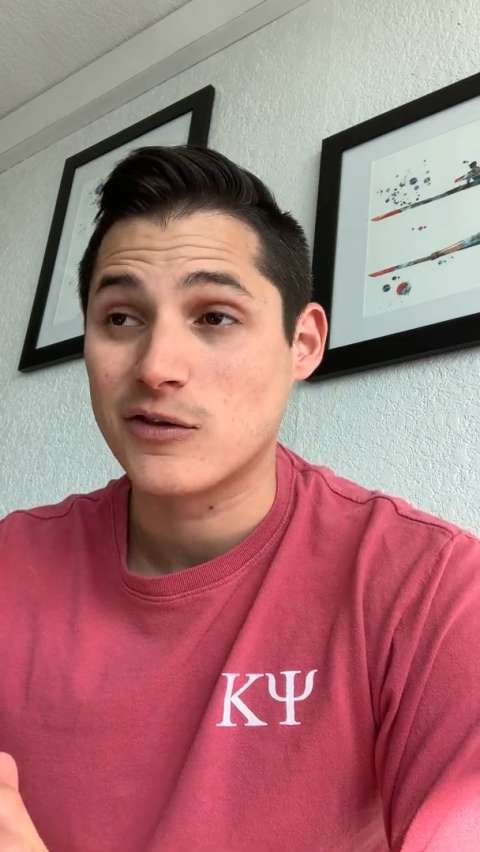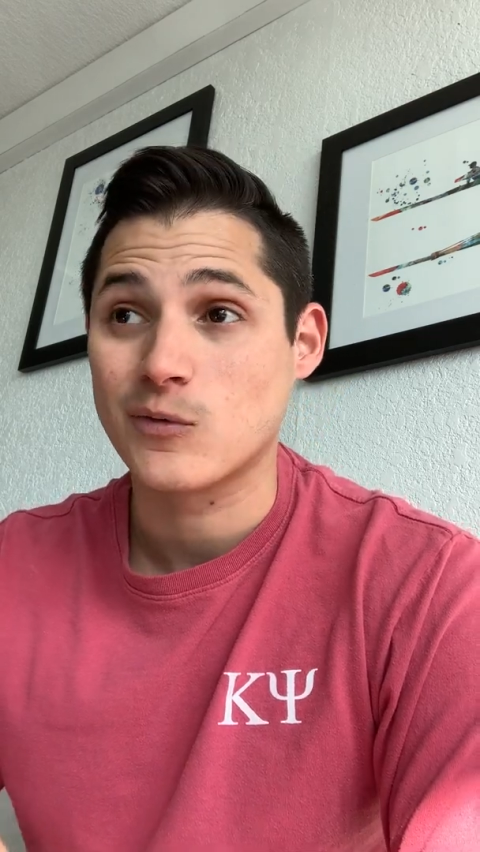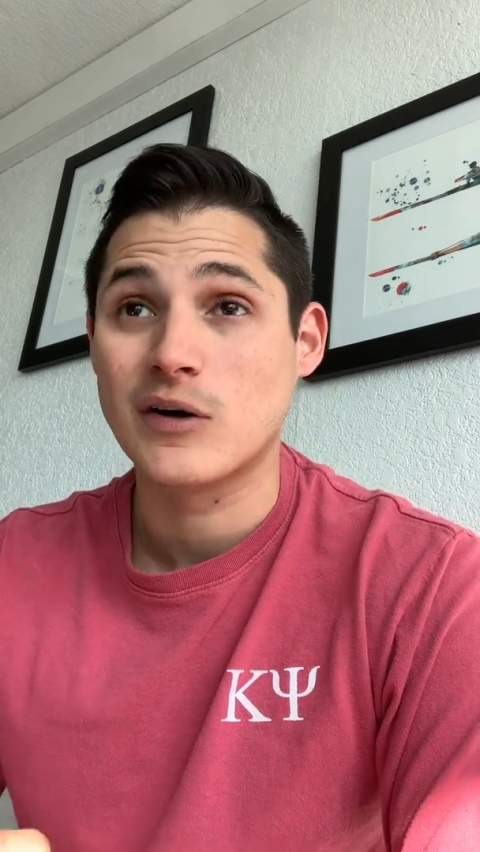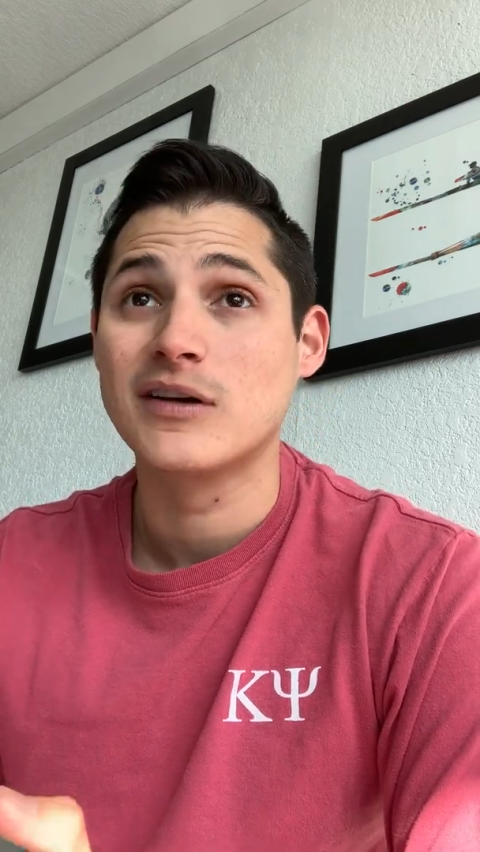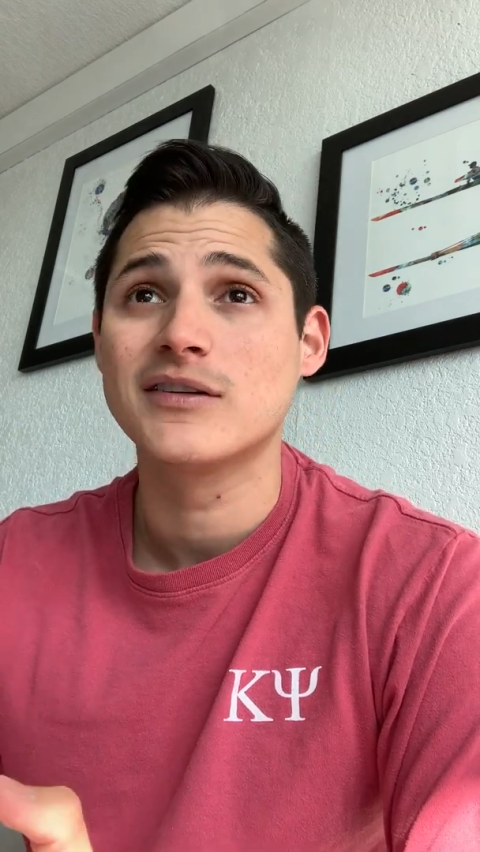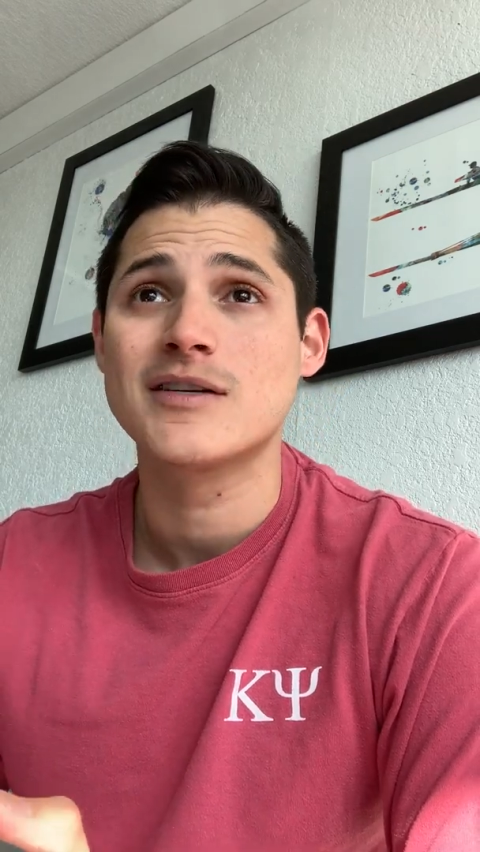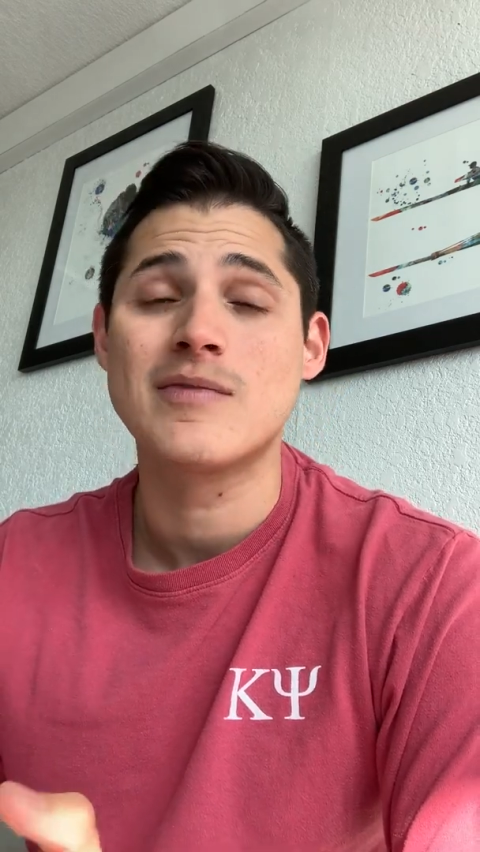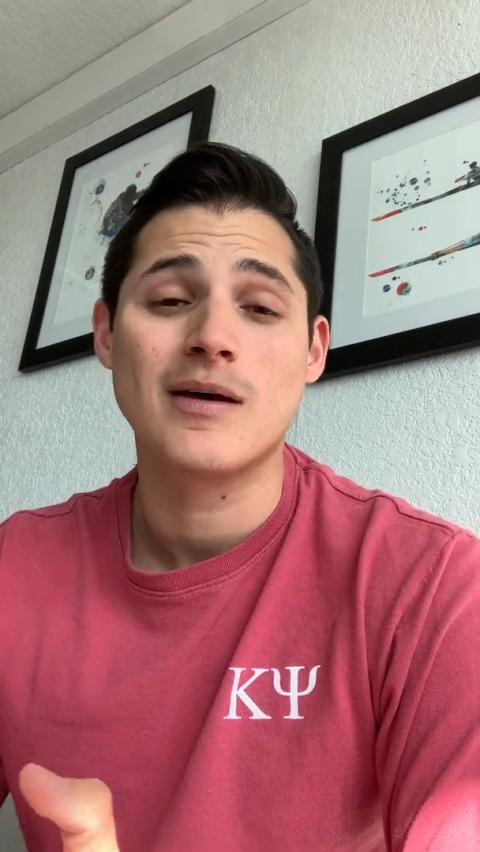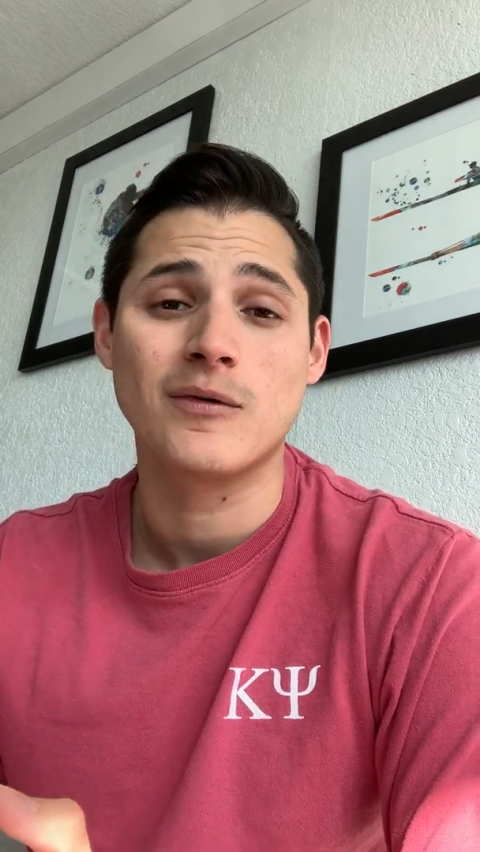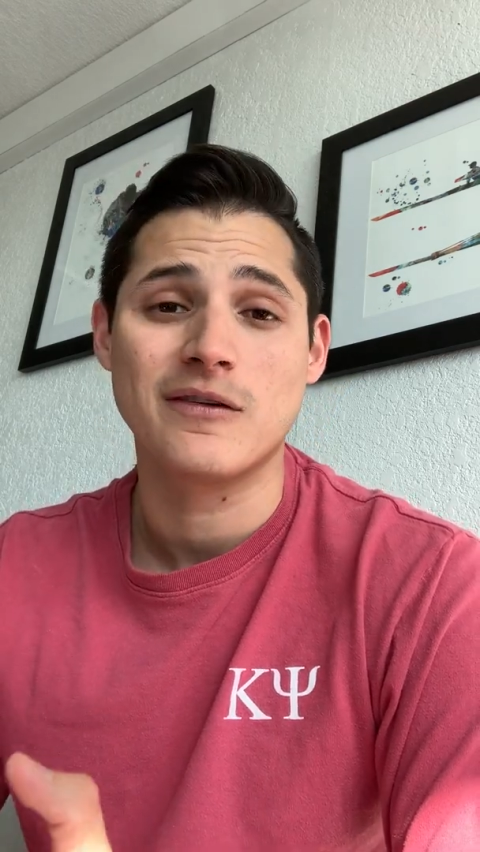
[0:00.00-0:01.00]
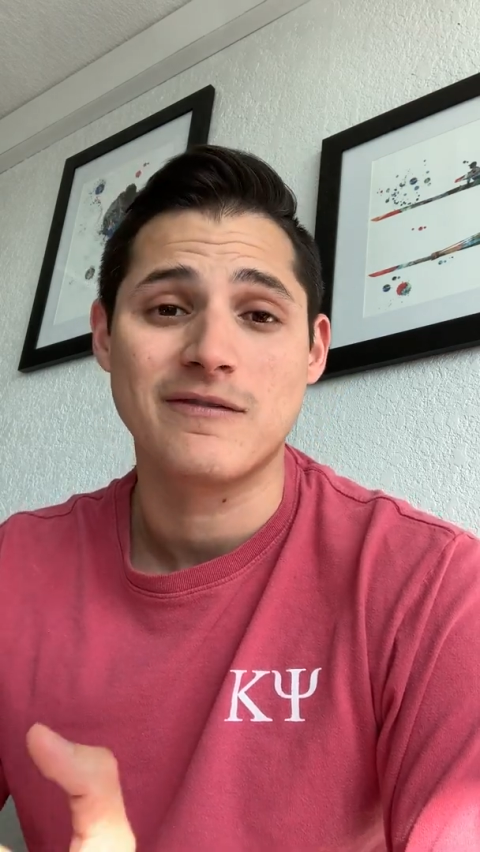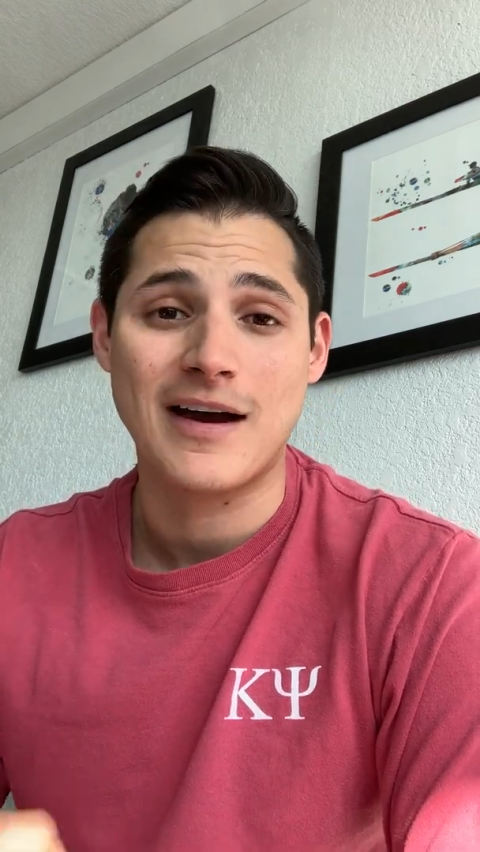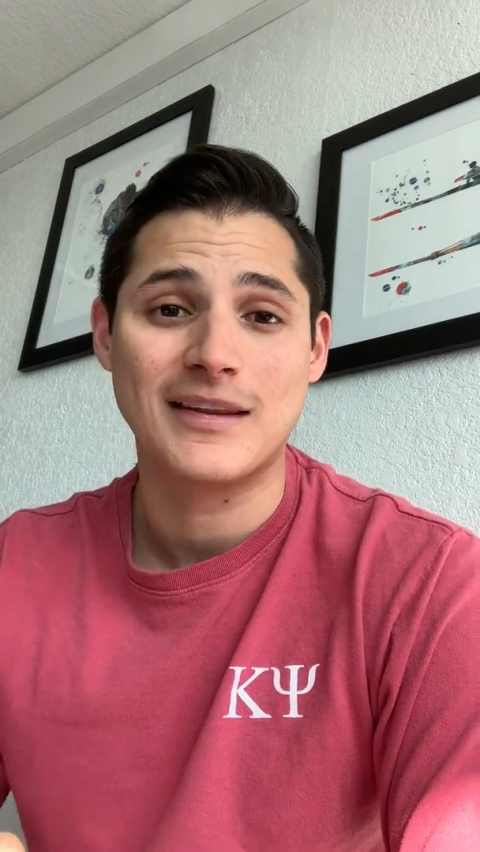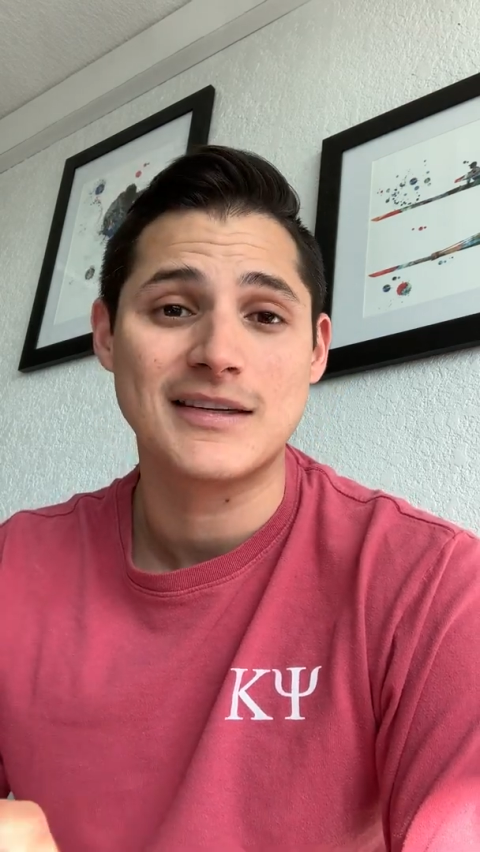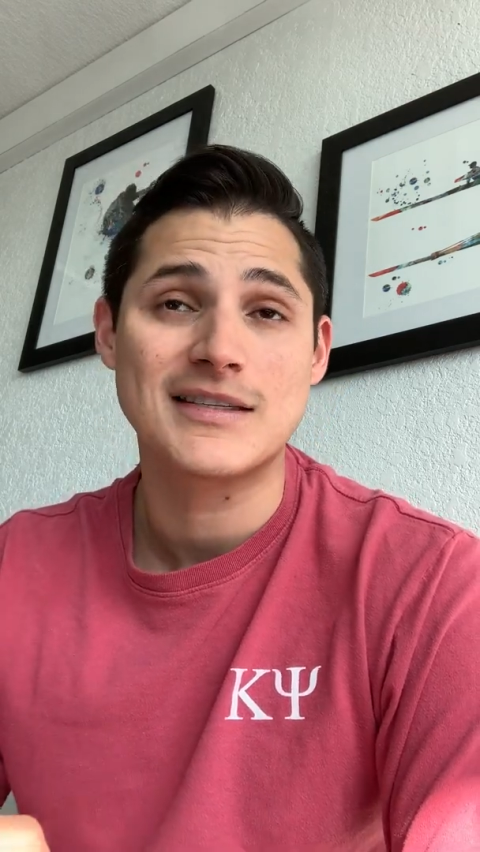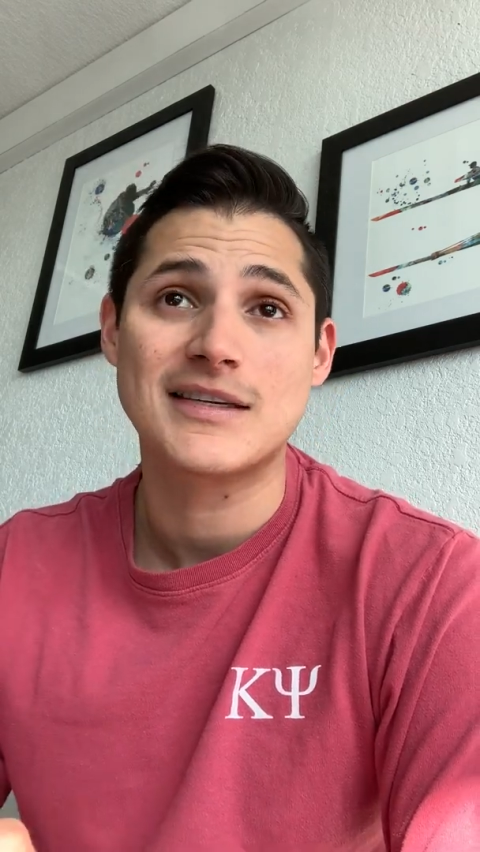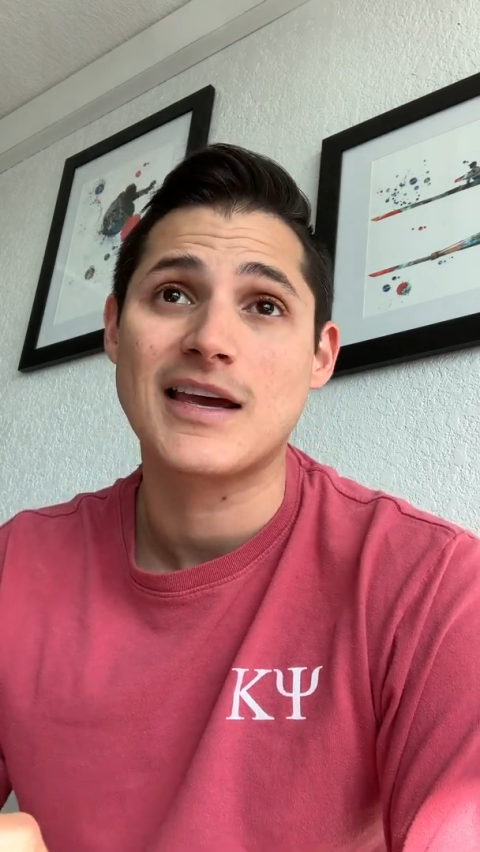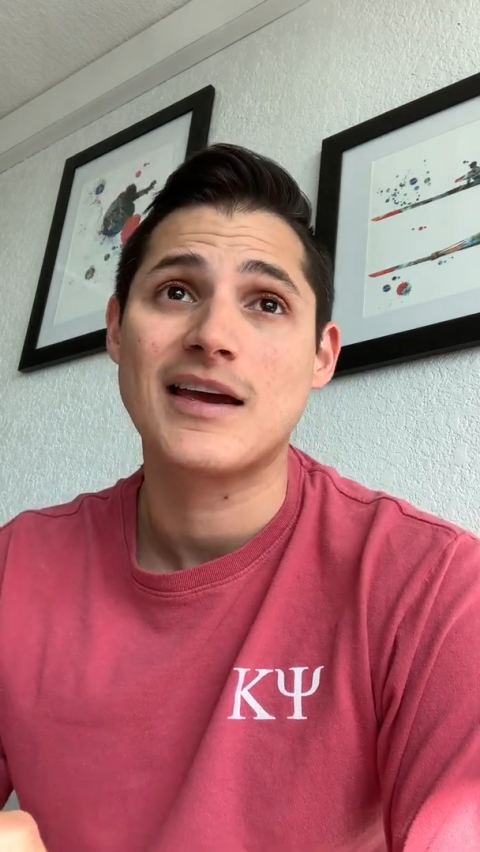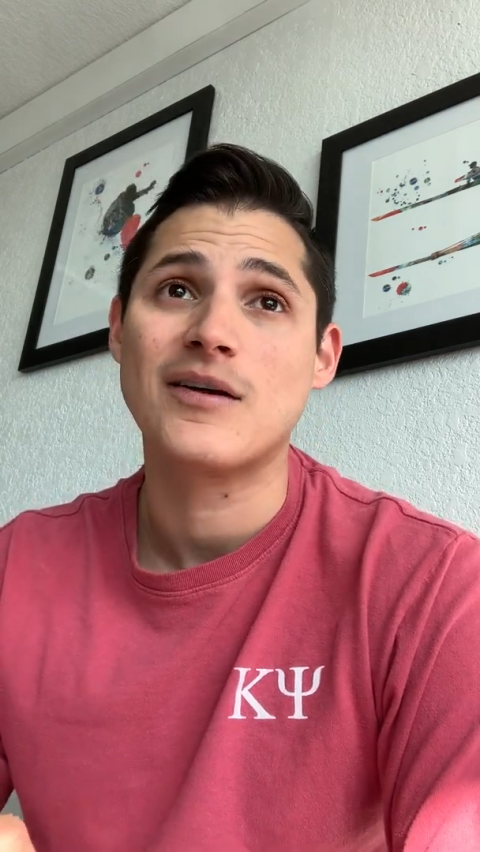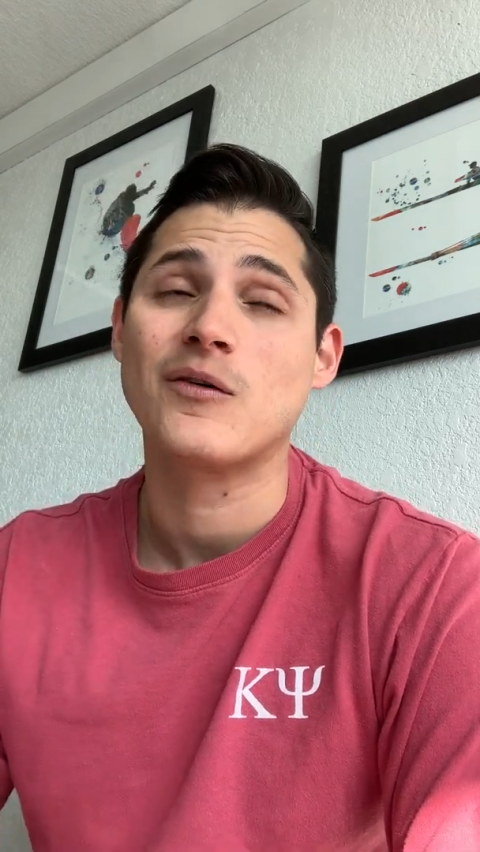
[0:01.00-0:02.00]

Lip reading: thrilled to be able to finally say,